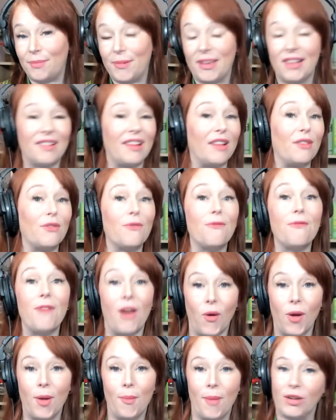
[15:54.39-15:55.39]
because that's
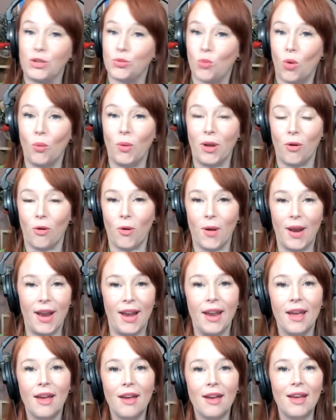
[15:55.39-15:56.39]
very much what we were
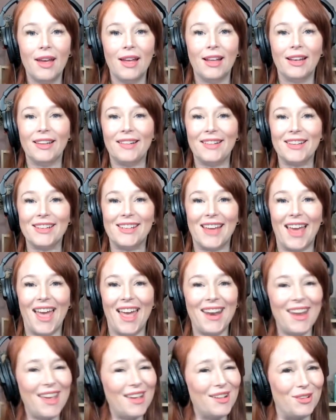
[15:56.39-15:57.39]
in. Listen,
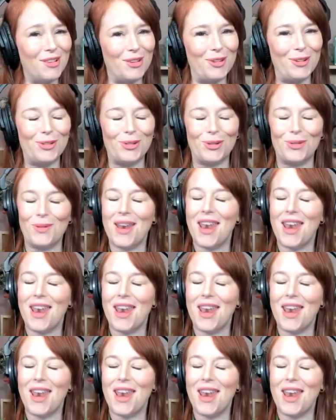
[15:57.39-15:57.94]
Dan, as usual,